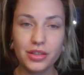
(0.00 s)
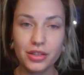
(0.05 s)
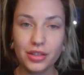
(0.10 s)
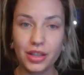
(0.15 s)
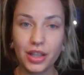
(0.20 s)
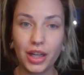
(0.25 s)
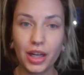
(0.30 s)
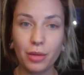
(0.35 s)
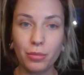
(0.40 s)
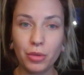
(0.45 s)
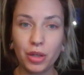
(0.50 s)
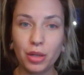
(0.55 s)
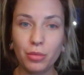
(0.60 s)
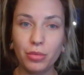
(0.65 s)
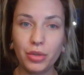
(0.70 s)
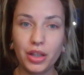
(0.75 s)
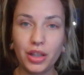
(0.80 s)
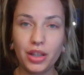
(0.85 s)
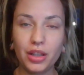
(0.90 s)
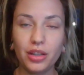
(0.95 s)
Today I'm going to
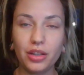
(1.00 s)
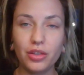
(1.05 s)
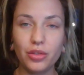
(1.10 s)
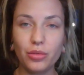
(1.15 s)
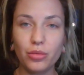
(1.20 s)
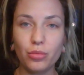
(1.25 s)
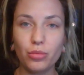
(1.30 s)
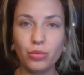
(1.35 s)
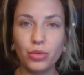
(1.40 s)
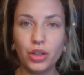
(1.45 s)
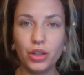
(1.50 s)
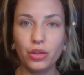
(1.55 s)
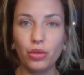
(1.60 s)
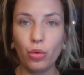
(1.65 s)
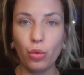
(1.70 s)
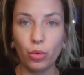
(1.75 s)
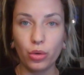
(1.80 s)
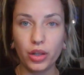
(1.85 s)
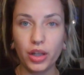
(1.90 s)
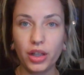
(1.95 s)
be
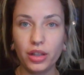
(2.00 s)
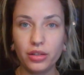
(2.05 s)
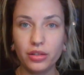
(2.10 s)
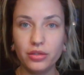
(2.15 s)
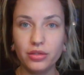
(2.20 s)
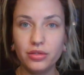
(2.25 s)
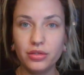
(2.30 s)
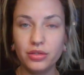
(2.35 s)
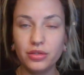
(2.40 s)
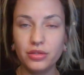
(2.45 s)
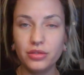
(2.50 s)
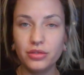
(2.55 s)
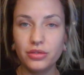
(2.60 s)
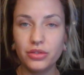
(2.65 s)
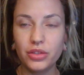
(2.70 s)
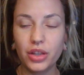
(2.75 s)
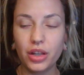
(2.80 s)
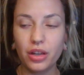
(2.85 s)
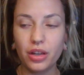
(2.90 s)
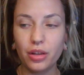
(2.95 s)
recording
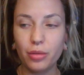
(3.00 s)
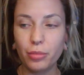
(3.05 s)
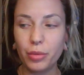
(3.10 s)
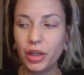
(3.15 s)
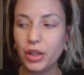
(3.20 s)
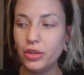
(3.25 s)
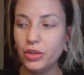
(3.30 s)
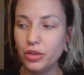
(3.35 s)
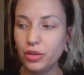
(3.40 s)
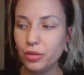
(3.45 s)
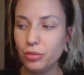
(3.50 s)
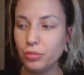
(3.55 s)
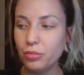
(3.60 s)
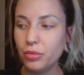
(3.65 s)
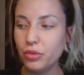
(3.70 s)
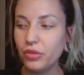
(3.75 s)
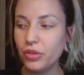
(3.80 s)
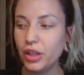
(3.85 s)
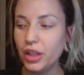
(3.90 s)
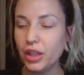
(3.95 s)
my YouTube
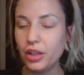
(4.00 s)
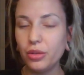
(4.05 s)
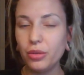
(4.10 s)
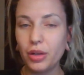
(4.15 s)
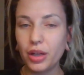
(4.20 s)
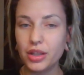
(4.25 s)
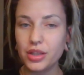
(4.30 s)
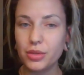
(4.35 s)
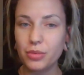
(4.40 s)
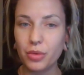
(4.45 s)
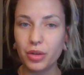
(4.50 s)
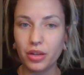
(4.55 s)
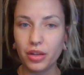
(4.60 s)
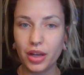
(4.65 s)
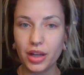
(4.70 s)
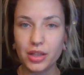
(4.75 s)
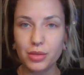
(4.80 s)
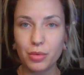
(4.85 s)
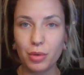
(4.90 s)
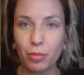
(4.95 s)
video as well
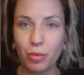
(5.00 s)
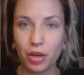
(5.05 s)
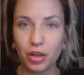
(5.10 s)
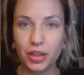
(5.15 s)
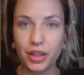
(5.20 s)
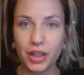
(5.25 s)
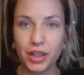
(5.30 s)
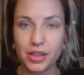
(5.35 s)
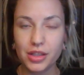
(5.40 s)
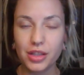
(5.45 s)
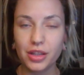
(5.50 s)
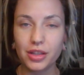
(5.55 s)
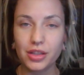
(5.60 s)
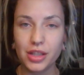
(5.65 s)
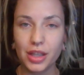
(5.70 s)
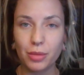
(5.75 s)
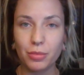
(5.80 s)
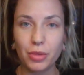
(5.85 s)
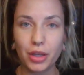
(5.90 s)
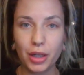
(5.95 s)
as my podcast at the
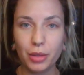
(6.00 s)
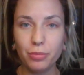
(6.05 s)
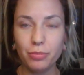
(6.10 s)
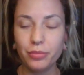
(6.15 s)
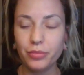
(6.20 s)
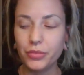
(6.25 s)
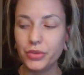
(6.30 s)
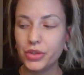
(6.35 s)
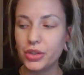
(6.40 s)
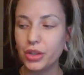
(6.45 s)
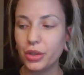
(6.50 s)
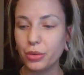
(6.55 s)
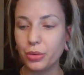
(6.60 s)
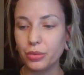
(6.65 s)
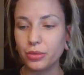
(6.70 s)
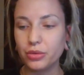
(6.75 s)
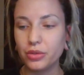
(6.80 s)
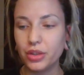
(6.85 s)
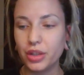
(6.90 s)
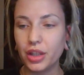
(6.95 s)
same time,
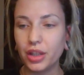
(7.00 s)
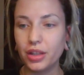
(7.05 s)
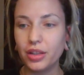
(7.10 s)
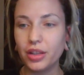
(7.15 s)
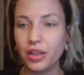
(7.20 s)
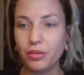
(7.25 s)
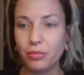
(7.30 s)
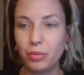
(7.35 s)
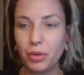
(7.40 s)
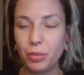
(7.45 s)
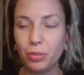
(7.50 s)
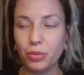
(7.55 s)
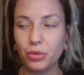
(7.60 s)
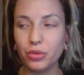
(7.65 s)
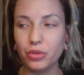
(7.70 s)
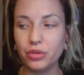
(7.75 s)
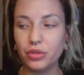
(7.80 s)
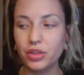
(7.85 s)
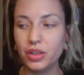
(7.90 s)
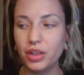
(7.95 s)
so that if
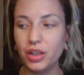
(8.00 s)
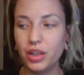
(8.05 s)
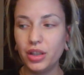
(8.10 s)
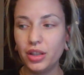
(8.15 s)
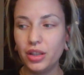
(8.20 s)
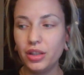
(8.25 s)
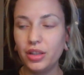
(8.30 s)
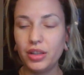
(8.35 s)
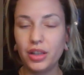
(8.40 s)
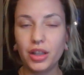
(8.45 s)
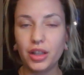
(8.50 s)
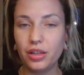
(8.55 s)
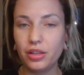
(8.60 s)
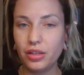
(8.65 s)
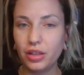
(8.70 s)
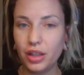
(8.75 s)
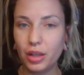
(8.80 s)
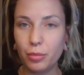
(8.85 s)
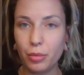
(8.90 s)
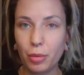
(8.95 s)
people can't
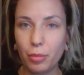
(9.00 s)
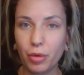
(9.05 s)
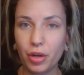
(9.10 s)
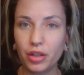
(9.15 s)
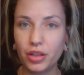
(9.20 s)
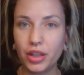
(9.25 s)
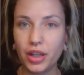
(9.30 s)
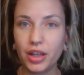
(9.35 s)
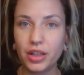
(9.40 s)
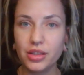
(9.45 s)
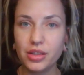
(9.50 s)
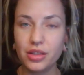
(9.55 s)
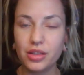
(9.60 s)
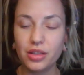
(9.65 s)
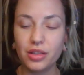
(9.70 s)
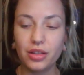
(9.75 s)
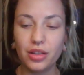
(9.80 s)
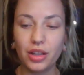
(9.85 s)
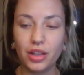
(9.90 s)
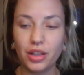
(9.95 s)
hear my
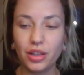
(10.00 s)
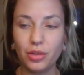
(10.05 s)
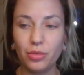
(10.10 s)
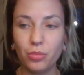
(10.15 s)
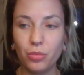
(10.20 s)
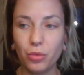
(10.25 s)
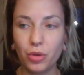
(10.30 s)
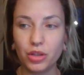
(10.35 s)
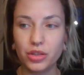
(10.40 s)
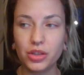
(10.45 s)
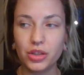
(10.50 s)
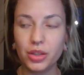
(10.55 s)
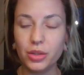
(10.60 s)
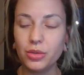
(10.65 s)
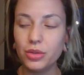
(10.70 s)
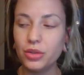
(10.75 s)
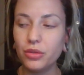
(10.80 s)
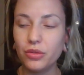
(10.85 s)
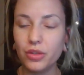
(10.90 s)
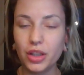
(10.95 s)
podcast, they can watch the
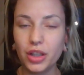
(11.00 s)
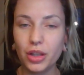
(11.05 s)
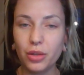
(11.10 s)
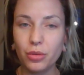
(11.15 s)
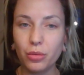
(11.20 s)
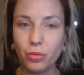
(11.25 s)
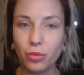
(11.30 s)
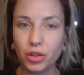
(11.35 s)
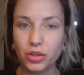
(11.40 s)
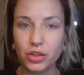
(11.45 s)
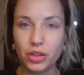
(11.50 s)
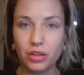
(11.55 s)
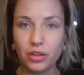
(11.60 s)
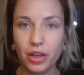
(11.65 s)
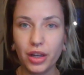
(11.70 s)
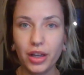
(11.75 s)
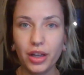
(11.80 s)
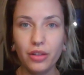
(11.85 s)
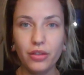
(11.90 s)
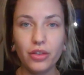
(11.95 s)
YouTube video and watch it
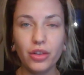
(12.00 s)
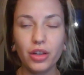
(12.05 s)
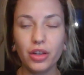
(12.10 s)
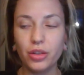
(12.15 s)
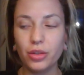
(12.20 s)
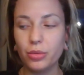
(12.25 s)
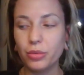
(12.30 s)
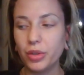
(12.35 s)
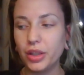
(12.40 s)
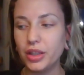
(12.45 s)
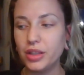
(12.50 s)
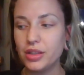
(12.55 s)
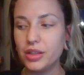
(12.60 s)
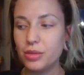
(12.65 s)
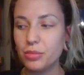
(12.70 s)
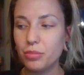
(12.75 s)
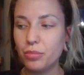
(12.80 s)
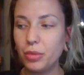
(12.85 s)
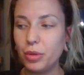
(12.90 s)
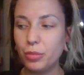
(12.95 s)
live.
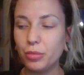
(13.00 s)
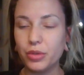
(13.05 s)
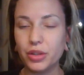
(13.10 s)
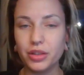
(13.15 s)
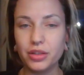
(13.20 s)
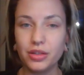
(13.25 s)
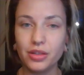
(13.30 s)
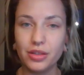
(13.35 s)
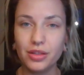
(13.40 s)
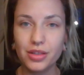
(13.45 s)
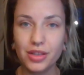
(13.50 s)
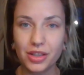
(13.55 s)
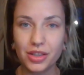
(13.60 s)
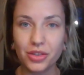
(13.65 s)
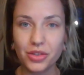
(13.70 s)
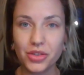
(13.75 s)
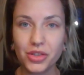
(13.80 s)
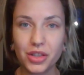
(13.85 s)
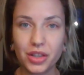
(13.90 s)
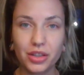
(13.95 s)
Otherwise, people can
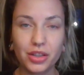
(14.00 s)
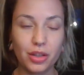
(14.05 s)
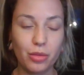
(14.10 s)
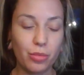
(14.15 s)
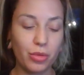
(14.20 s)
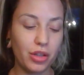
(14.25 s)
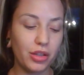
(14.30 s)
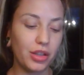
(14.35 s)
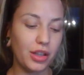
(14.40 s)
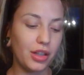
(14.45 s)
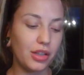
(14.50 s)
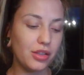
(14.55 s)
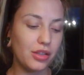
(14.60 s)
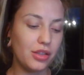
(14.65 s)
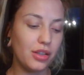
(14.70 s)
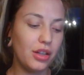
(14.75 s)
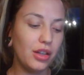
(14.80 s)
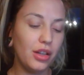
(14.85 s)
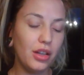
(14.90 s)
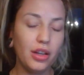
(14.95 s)
still stick to the podcast.